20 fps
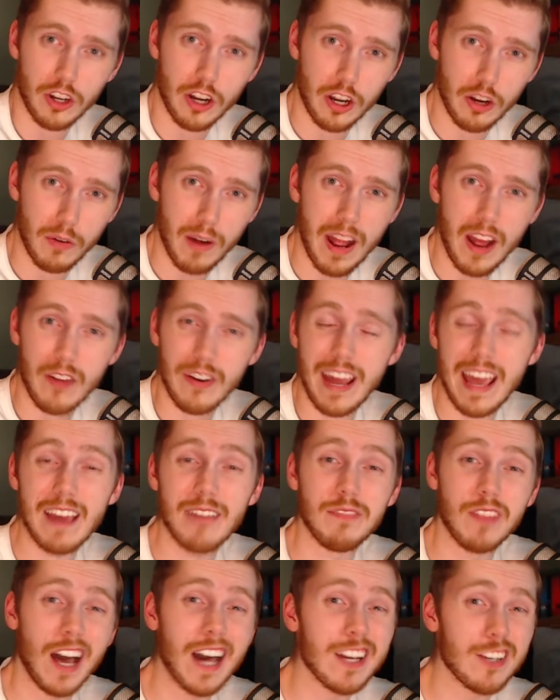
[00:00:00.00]
it around. I have
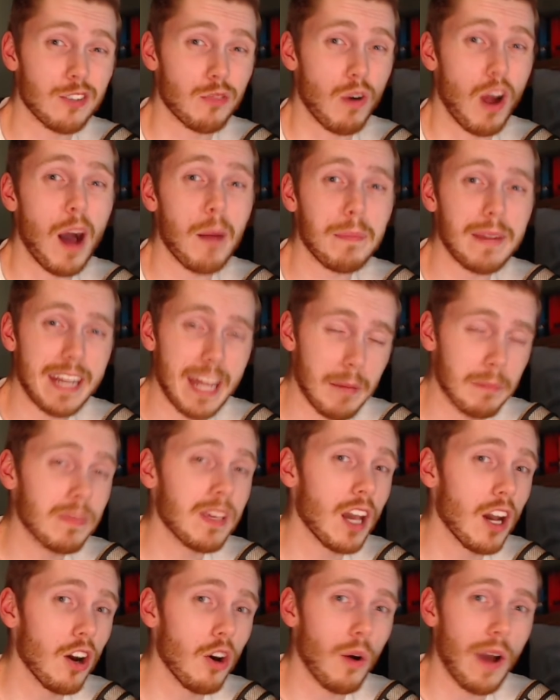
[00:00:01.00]
not dropped
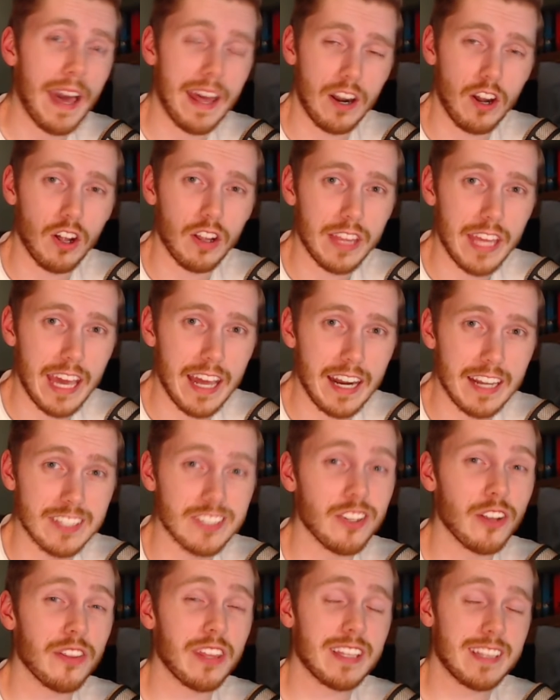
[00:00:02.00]
Demko at all yet. I
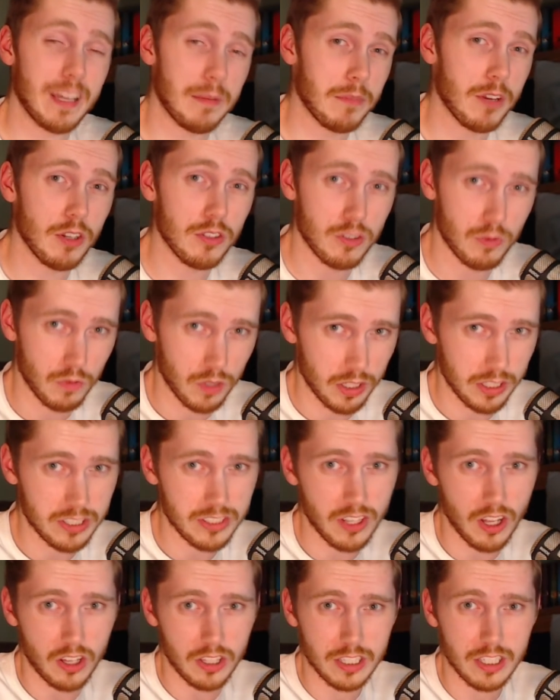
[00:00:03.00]
still think Demko's a really
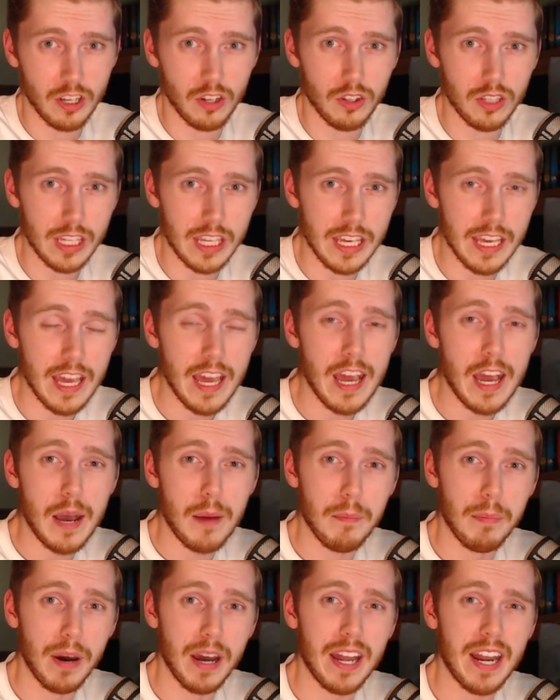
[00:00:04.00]
solid goalie.
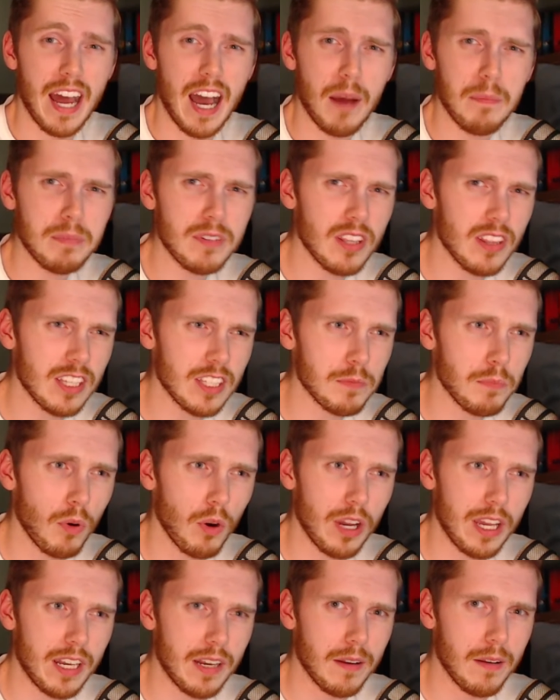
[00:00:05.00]
But up to this
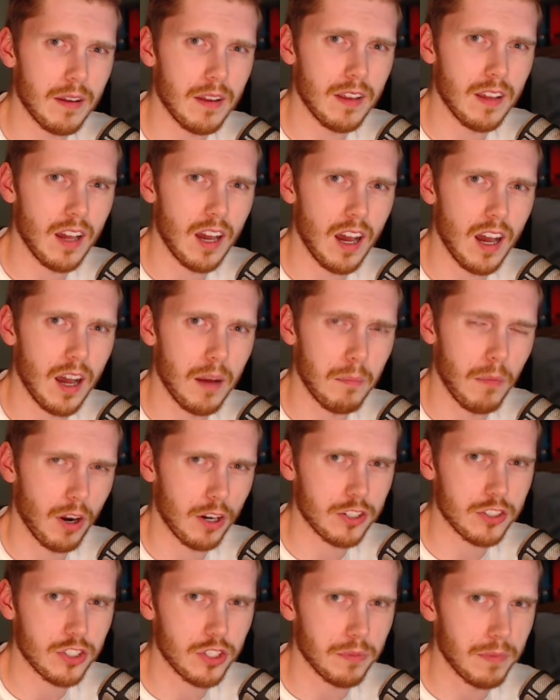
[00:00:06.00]
point,
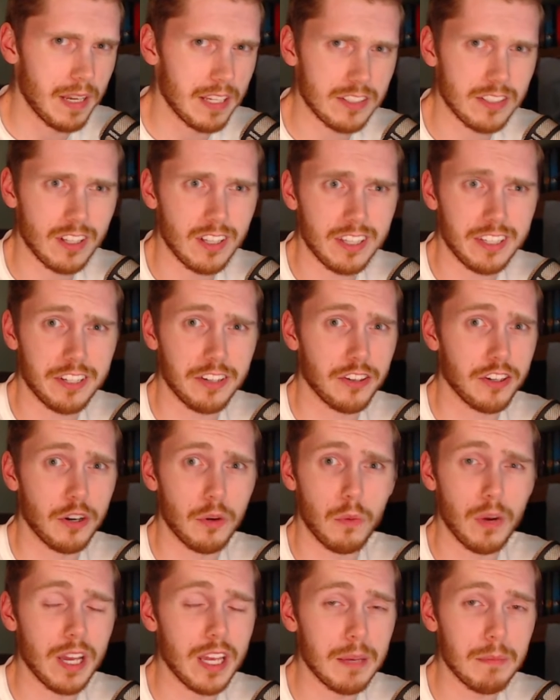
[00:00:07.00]
Markstrom has clear and
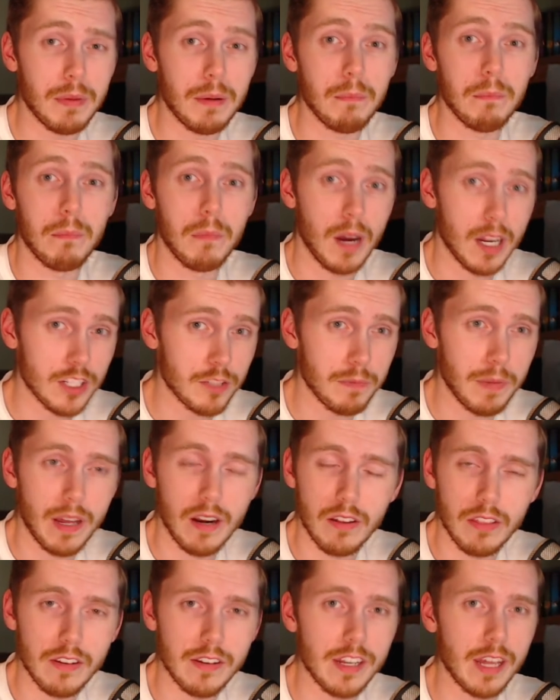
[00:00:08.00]
away been much
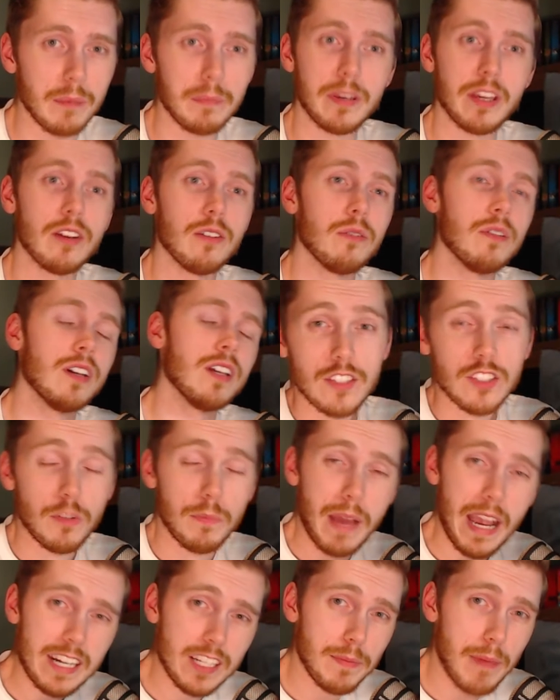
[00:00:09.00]
better than Demko. So
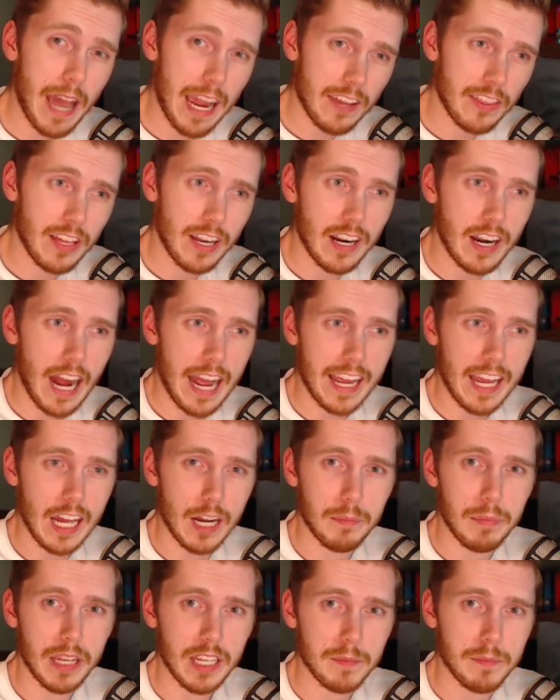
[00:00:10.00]
back to back there, I kind
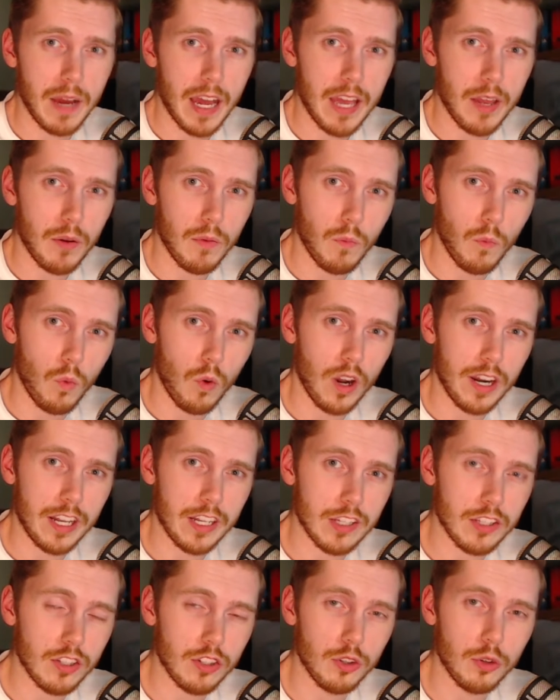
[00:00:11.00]
of picked my 1
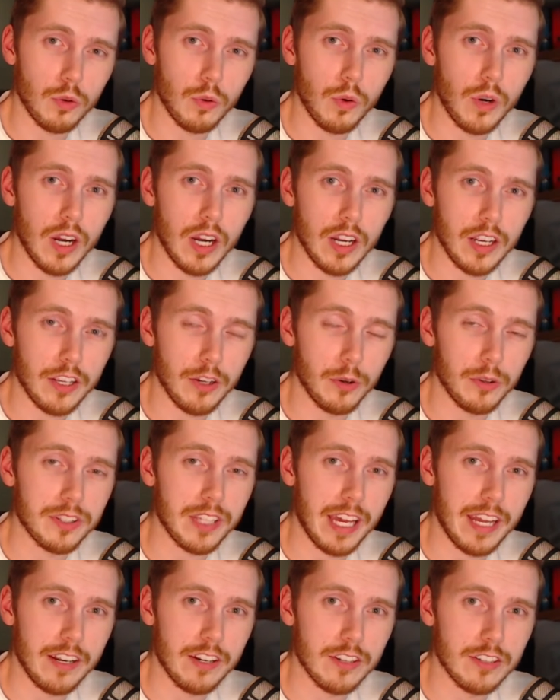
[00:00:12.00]
and 2
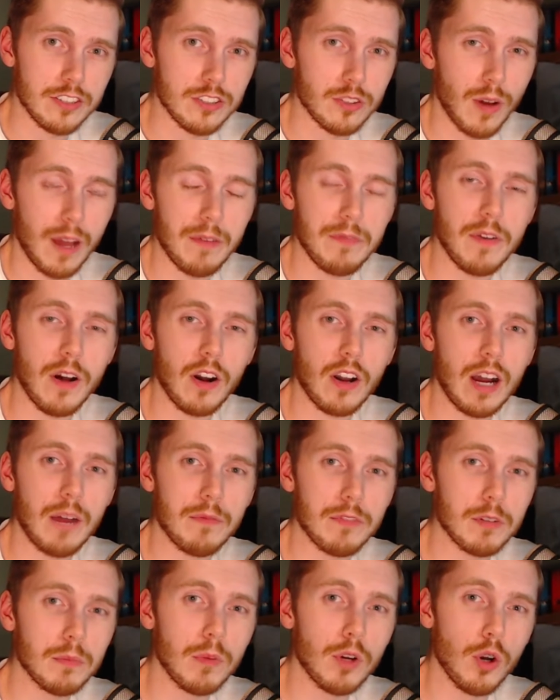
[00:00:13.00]
goaltenders. So I felt
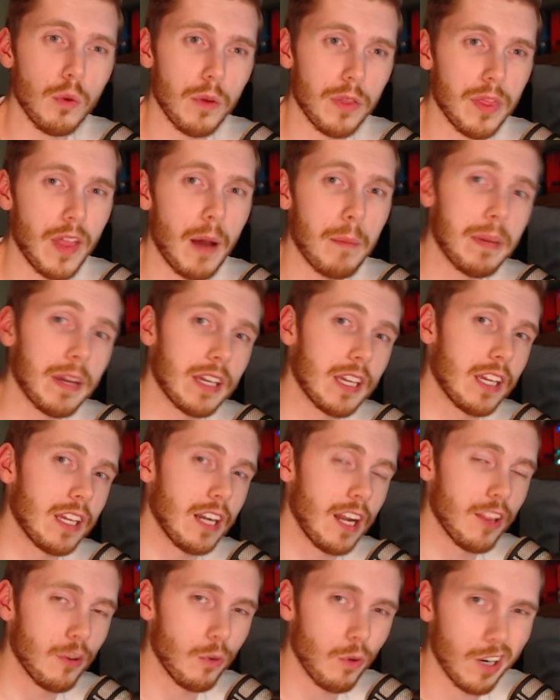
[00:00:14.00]
comfortable with not picking
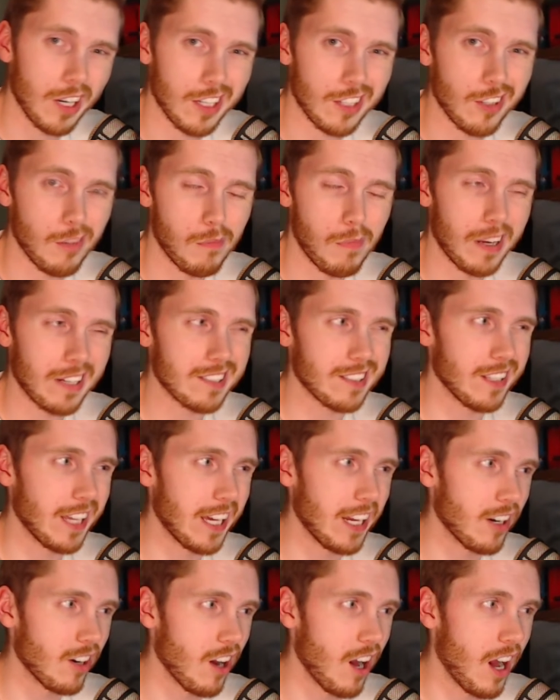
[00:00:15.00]
another one until much
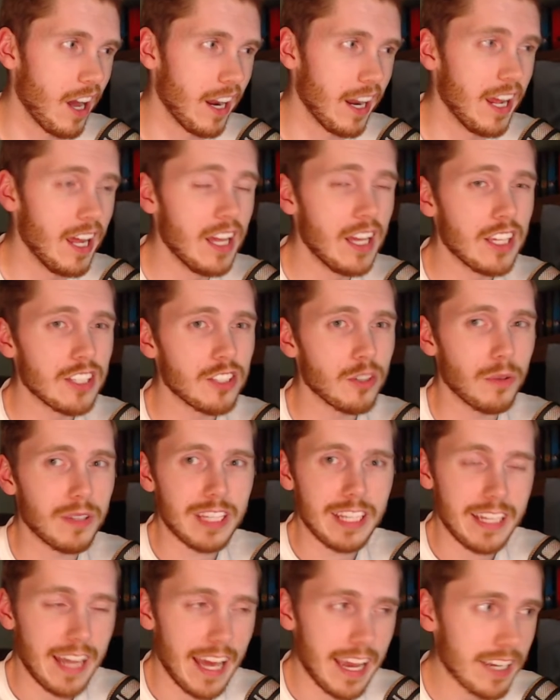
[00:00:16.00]
later on. So in
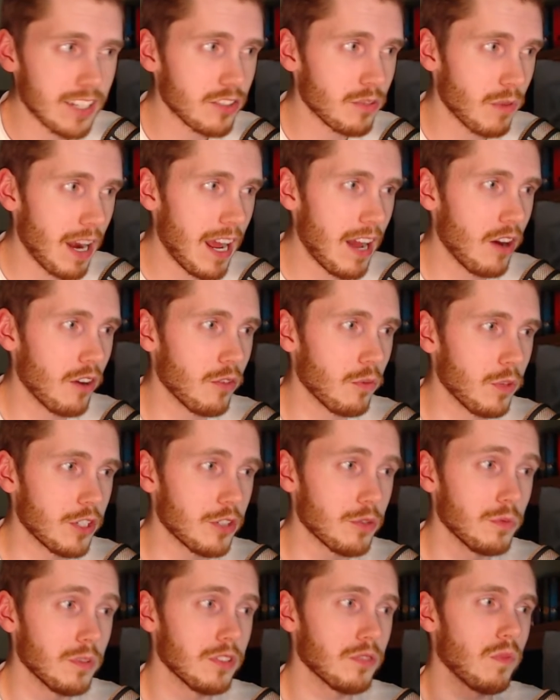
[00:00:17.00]
the next round, which
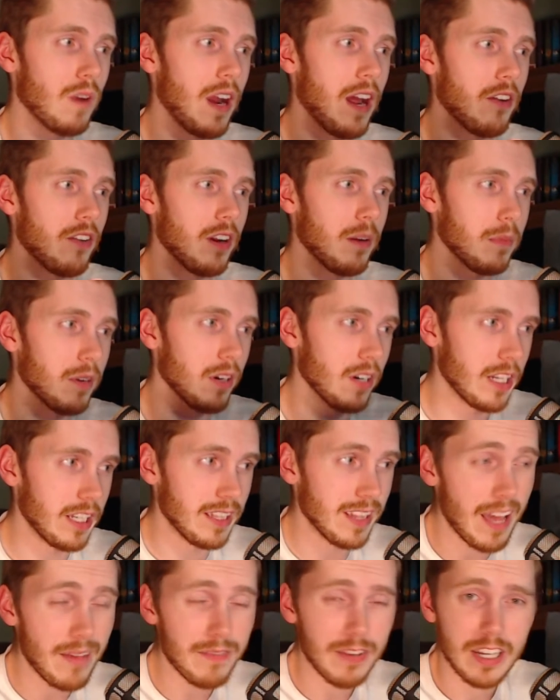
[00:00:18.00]
was round number
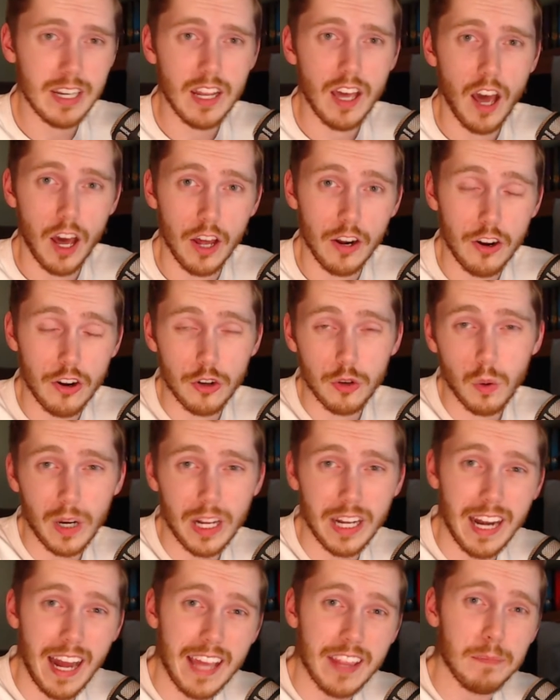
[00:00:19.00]
11,
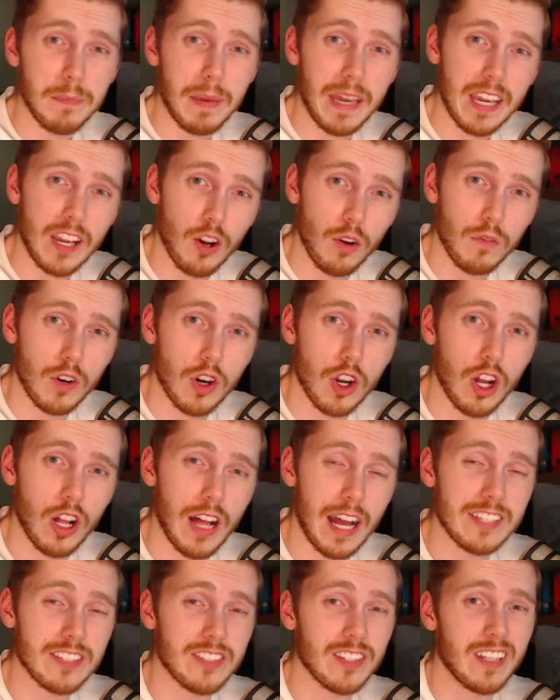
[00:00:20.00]
129th pick overall,
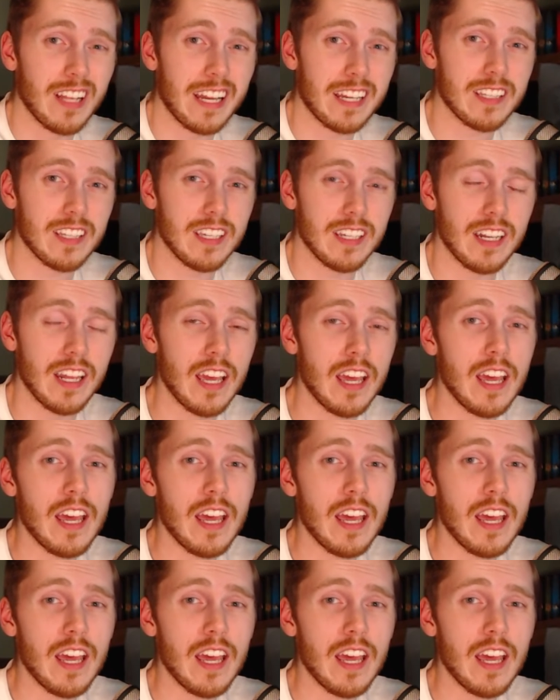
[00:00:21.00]
I selected